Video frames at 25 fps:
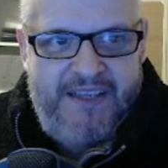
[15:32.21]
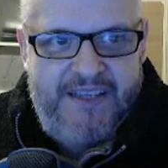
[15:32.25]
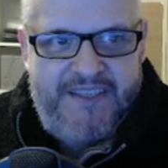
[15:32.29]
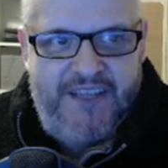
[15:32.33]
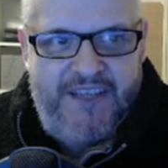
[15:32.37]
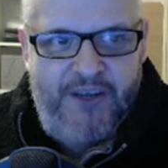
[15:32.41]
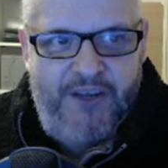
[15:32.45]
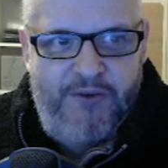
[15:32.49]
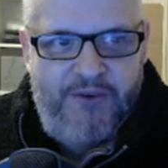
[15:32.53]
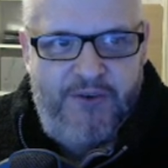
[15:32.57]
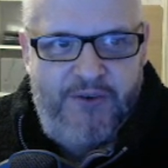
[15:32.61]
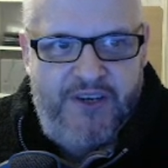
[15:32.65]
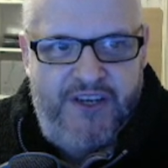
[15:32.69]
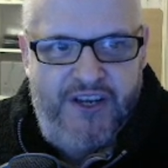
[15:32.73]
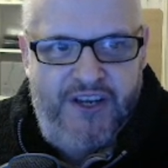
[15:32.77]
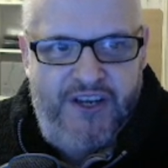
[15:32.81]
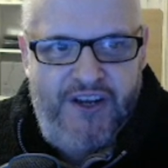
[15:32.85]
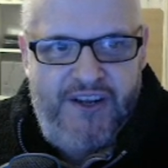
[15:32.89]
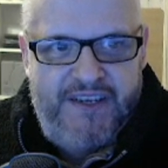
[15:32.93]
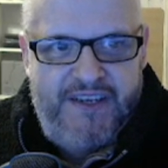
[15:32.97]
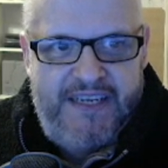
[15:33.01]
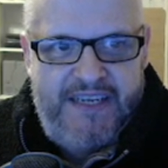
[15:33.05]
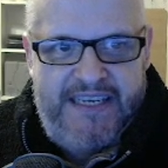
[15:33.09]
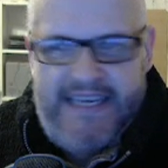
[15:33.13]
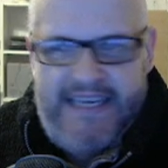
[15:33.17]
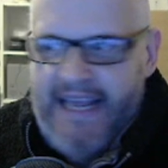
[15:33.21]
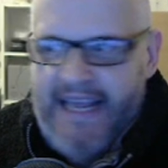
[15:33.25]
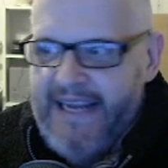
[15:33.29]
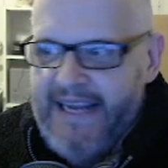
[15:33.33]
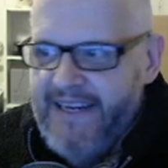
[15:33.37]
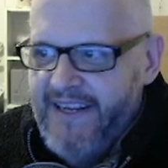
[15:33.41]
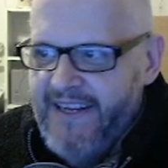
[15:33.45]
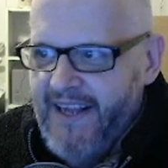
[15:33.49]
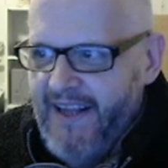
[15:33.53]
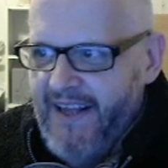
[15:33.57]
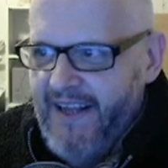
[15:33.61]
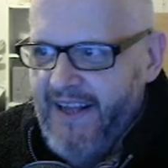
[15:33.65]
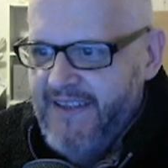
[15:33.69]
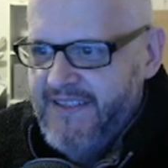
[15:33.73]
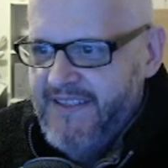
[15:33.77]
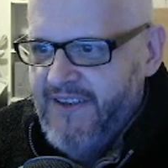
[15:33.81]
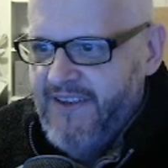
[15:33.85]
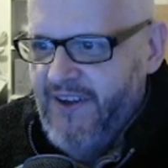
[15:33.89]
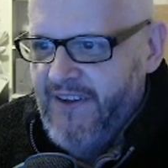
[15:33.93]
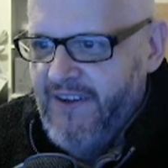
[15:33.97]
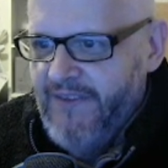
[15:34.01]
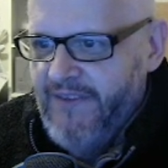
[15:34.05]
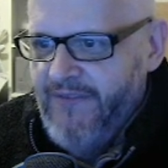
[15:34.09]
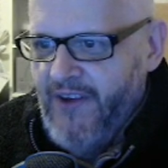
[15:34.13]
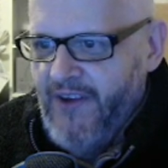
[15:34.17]
So, Kurt Langer has
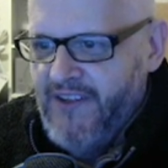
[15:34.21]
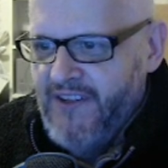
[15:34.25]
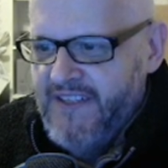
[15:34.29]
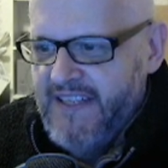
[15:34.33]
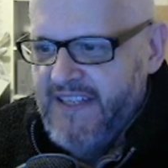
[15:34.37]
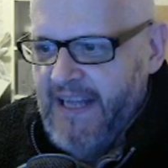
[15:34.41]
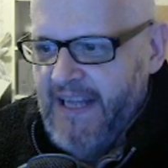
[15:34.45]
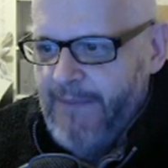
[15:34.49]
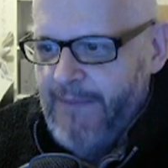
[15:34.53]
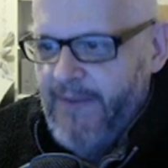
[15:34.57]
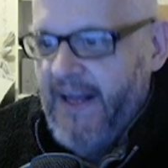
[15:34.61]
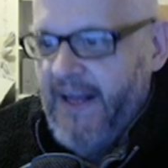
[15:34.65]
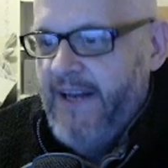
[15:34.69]
got the fastest lap.